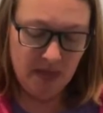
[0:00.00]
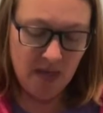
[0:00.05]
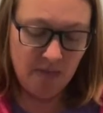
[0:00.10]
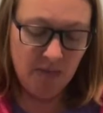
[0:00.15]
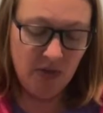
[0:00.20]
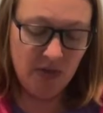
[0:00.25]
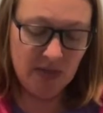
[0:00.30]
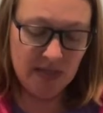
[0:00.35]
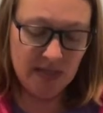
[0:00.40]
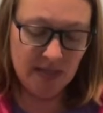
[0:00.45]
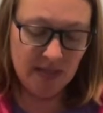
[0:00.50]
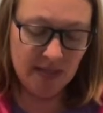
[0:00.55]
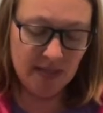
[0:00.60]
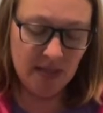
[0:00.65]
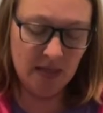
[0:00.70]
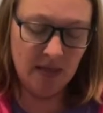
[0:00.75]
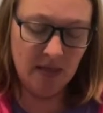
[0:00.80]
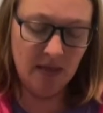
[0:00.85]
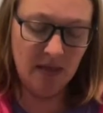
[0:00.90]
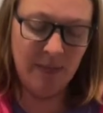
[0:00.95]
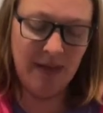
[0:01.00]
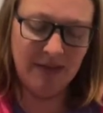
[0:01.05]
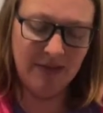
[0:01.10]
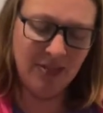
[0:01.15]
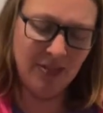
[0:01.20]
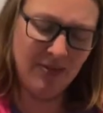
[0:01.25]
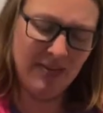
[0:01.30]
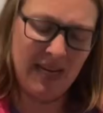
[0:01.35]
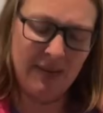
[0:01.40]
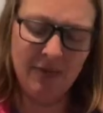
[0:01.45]
Using about
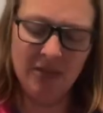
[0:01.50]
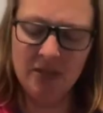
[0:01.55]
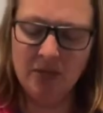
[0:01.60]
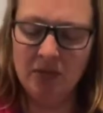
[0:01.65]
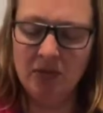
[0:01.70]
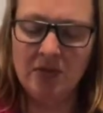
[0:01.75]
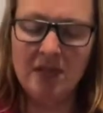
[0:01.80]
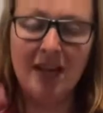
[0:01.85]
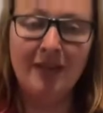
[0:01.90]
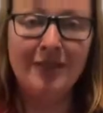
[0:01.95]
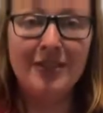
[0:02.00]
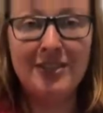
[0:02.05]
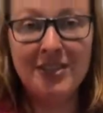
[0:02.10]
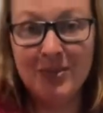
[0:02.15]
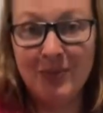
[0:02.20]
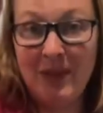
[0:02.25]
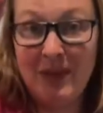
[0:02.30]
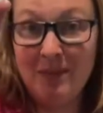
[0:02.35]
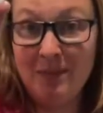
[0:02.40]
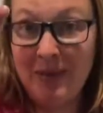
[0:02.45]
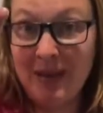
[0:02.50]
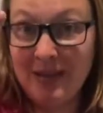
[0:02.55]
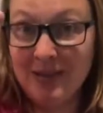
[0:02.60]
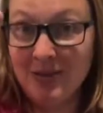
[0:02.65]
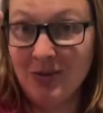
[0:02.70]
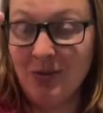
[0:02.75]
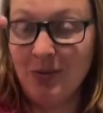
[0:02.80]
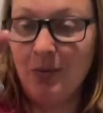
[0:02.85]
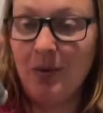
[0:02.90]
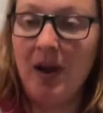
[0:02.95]
2 tablespoons of the sweet
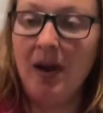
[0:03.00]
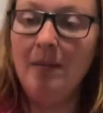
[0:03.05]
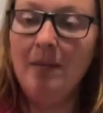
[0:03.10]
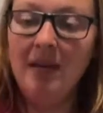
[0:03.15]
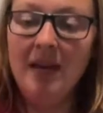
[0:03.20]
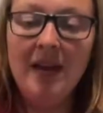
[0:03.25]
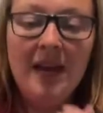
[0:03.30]
basil rub.